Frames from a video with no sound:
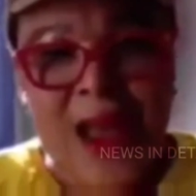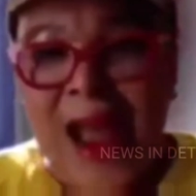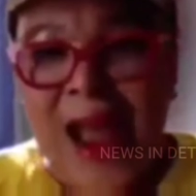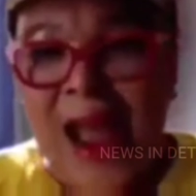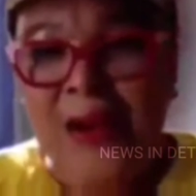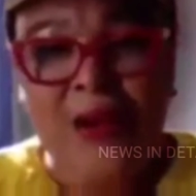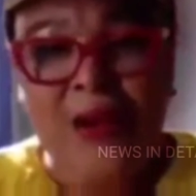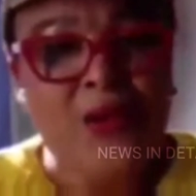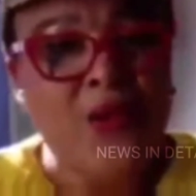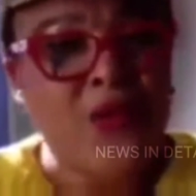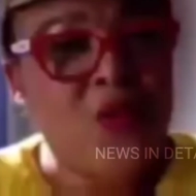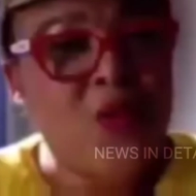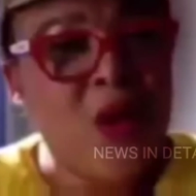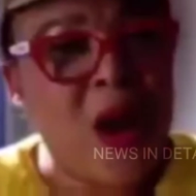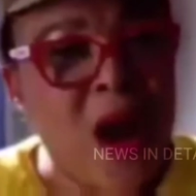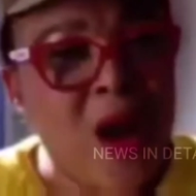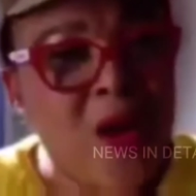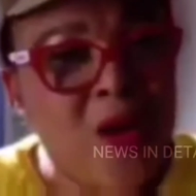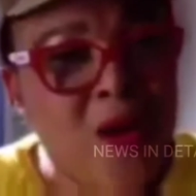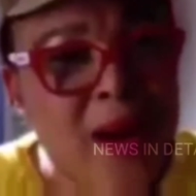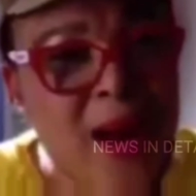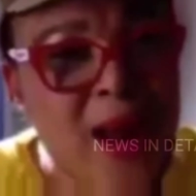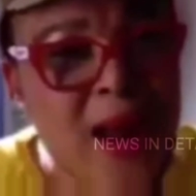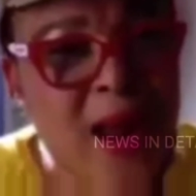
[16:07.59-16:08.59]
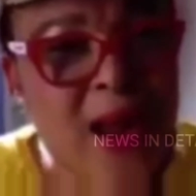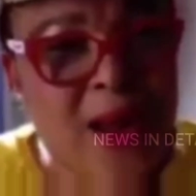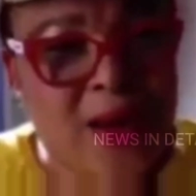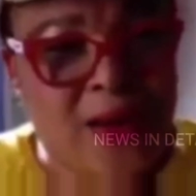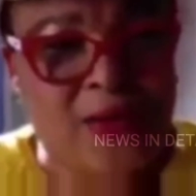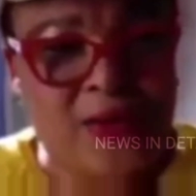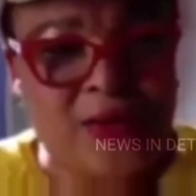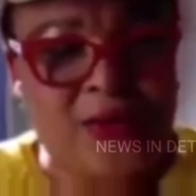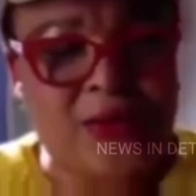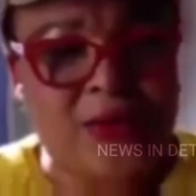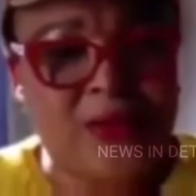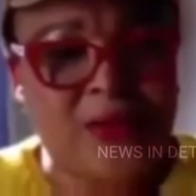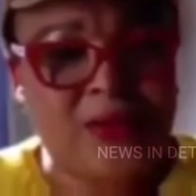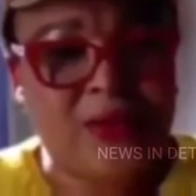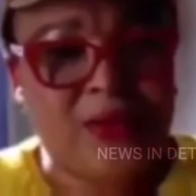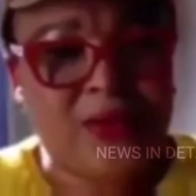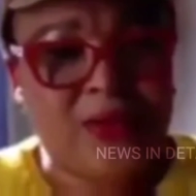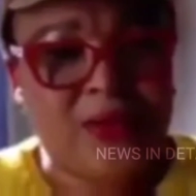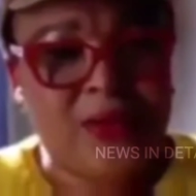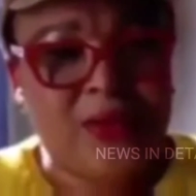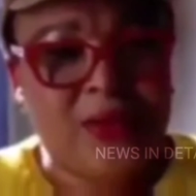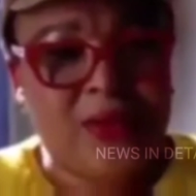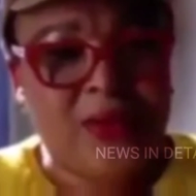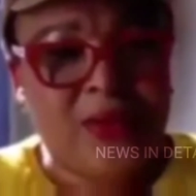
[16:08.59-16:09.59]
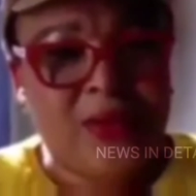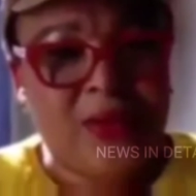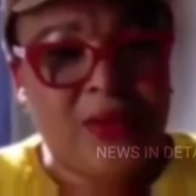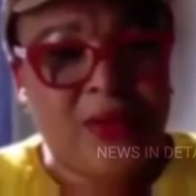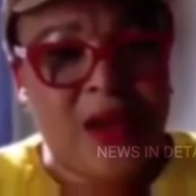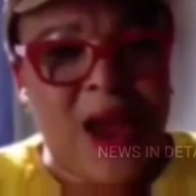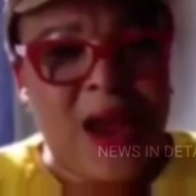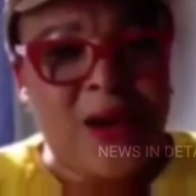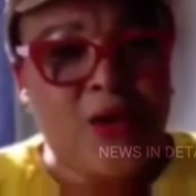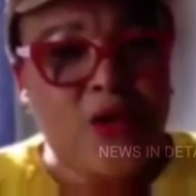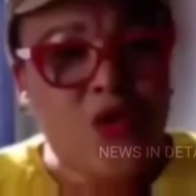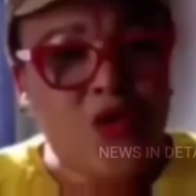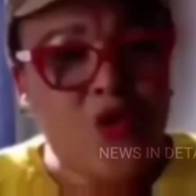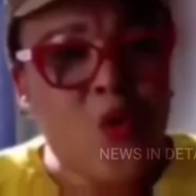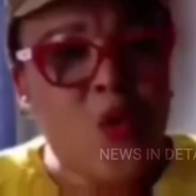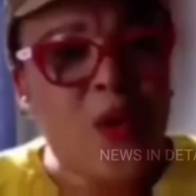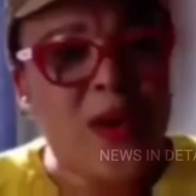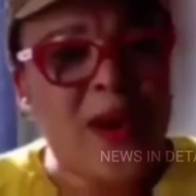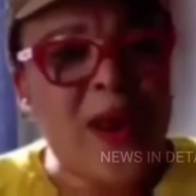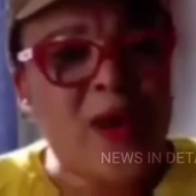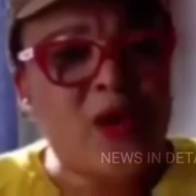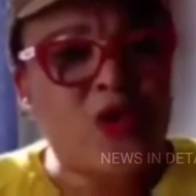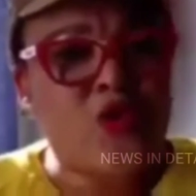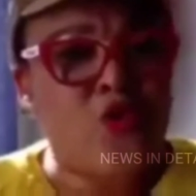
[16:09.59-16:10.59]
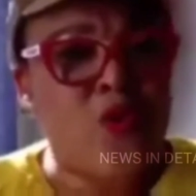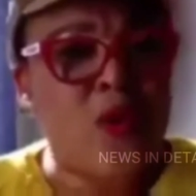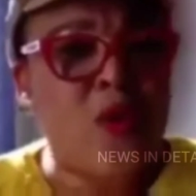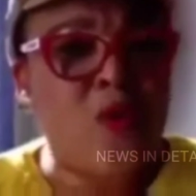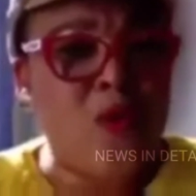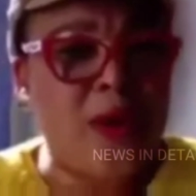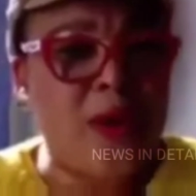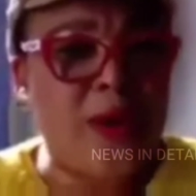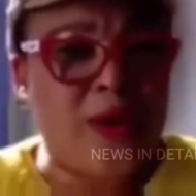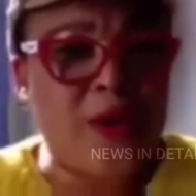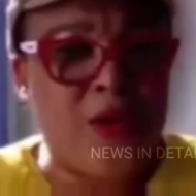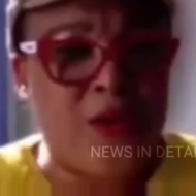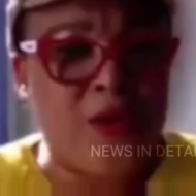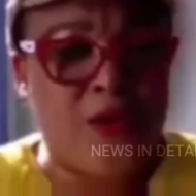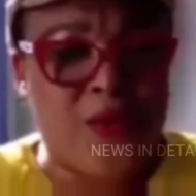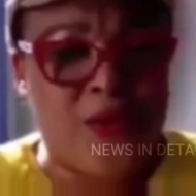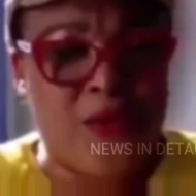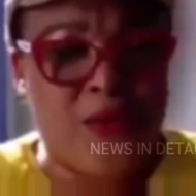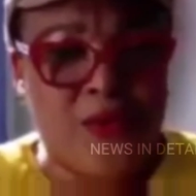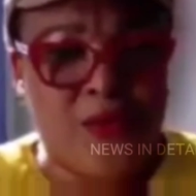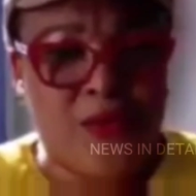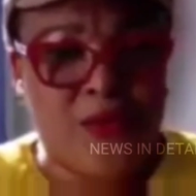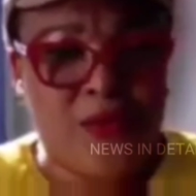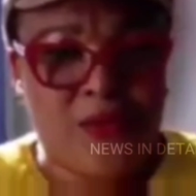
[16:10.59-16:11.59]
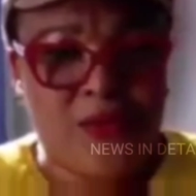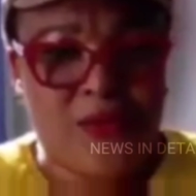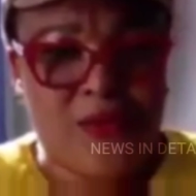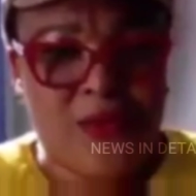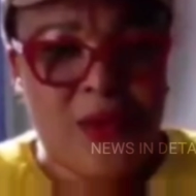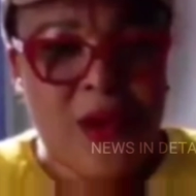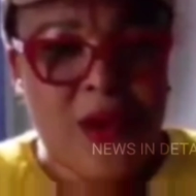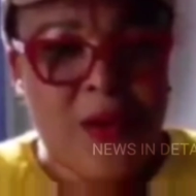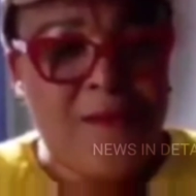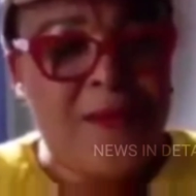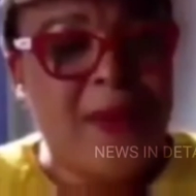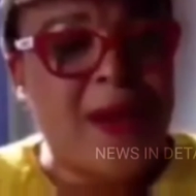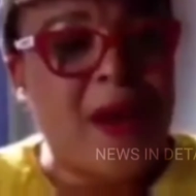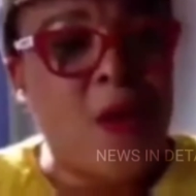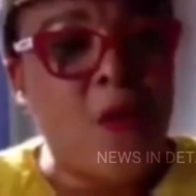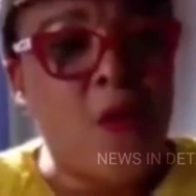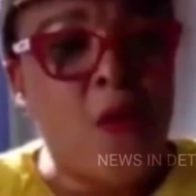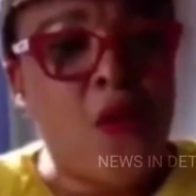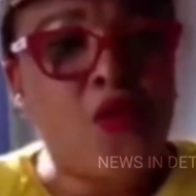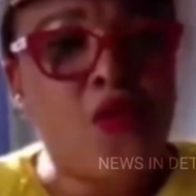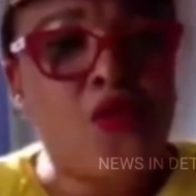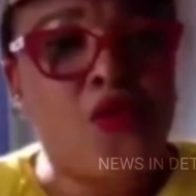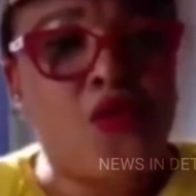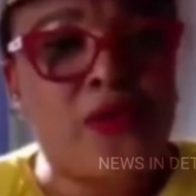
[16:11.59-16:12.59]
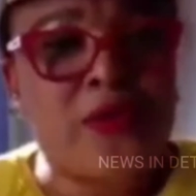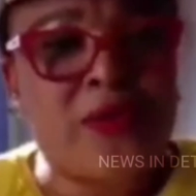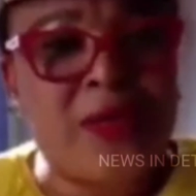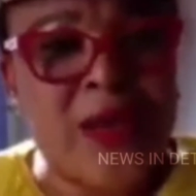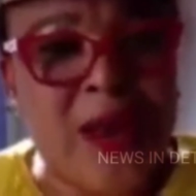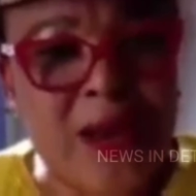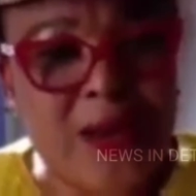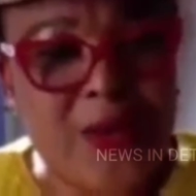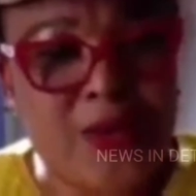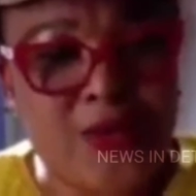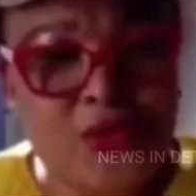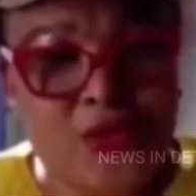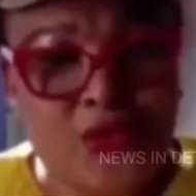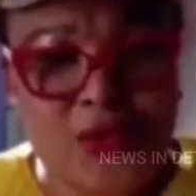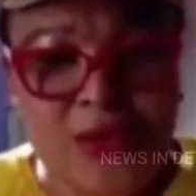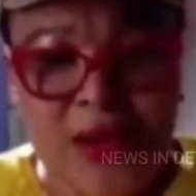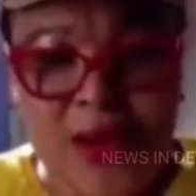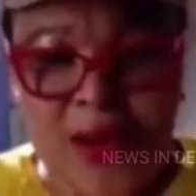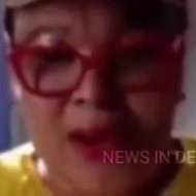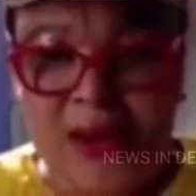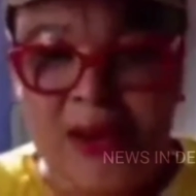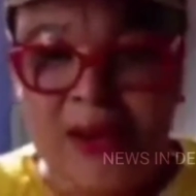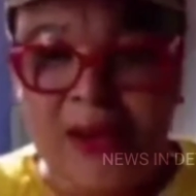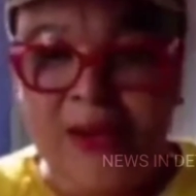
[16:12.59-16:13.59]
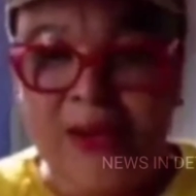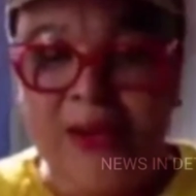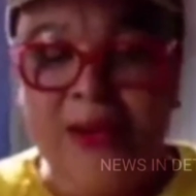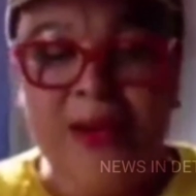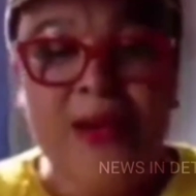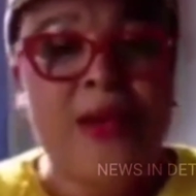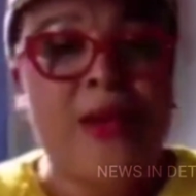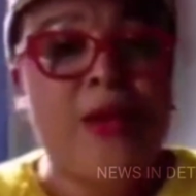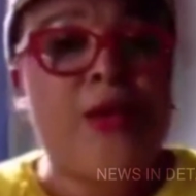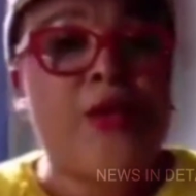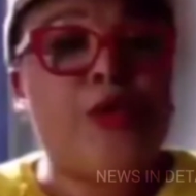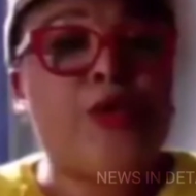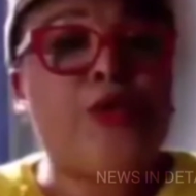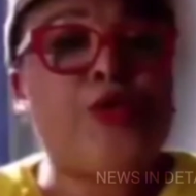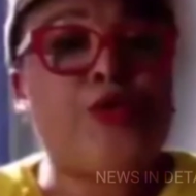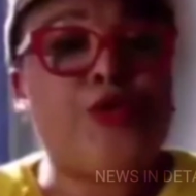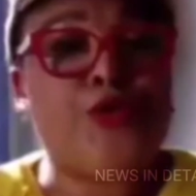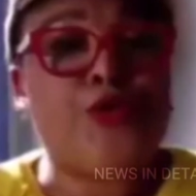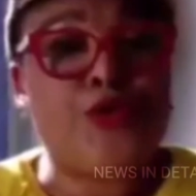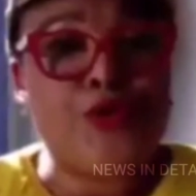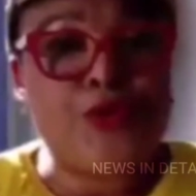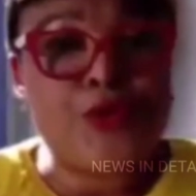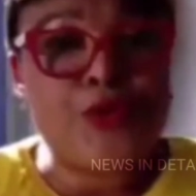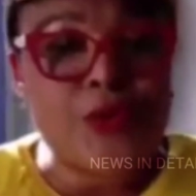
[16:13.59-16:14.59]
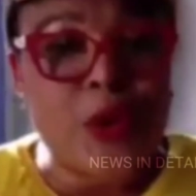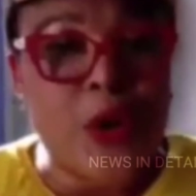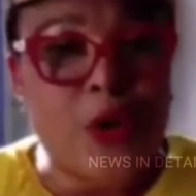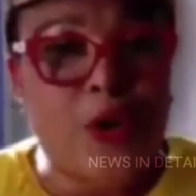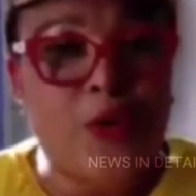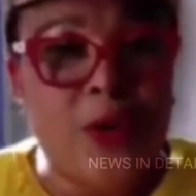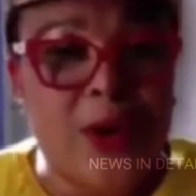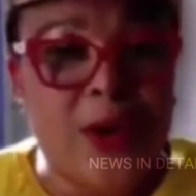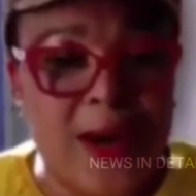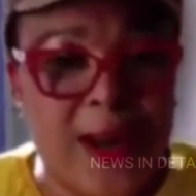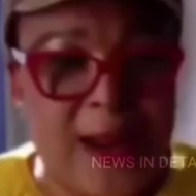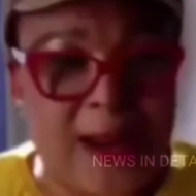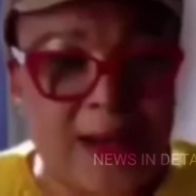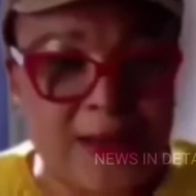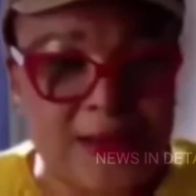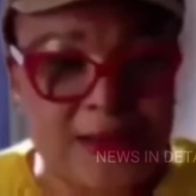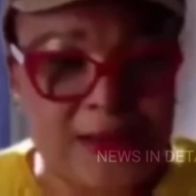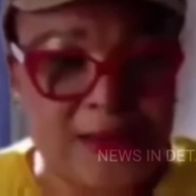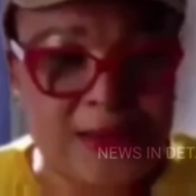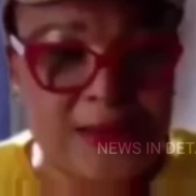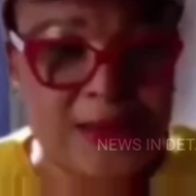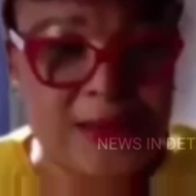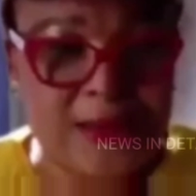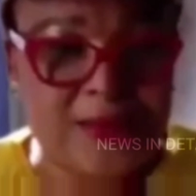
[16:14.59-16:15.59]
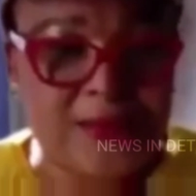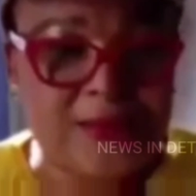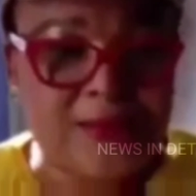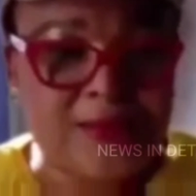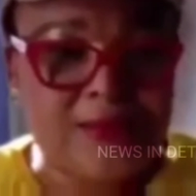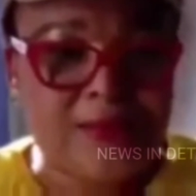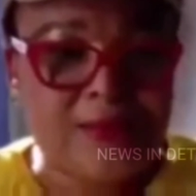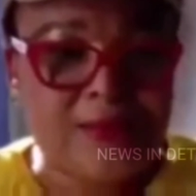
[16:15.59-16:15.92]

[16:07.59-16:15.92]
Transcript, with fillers: I don't know how else. I don't know what else we will do. But I want to tell you today, do not relent.